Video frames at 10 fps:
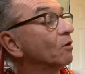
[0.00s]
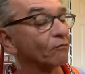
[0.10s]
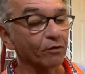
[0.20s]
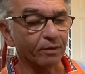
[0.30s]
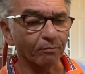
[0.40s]

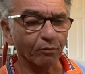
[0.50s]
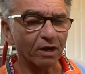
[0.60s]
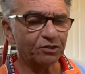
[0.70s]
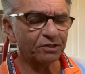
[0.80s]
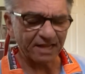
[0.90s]
for the
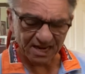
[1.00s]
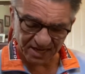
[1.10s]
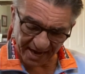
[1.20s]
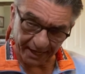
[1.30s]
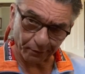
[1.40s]
brushes had
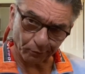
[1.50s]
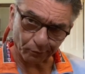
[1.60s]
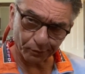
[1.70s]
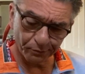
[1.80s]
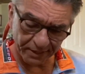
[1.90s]
taken
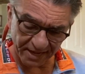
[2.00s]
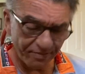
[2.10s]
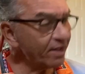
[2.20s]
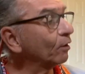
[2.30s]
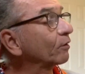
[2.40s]
root in
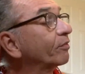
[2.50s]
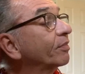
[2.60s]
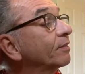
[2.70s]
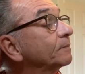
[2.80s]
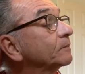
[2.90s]
the
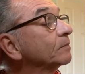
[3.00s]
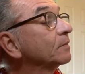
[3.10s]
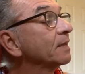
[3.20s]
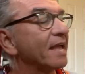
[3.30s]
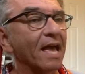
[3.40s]
earth
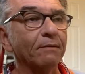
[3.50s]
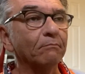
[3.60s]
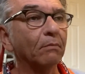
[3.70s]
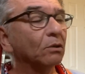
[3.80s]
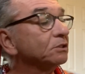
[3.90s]
and
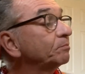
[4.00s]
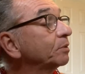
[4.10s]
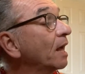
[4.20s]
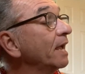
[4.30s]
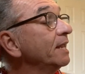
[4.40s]

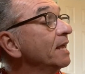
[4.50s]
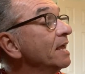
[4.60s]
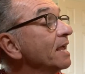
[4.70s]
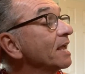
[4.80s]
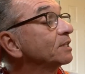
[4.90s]
multiplied
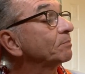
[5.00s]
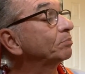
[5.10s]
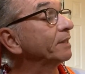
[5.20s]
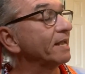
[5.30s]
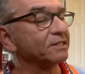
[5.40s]
into
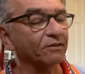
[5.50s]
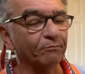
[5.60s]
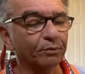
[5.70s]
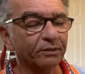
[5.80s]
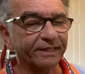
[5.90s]
plants of
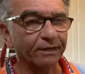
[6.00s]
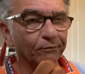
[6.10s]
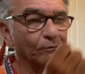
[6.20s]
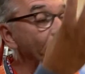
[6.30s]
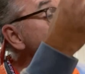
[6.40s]
brilliant
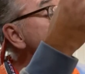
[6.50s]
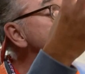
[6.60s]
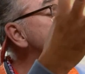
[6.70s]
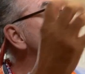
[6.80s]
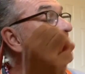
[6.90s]

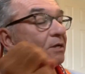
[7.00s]
reds,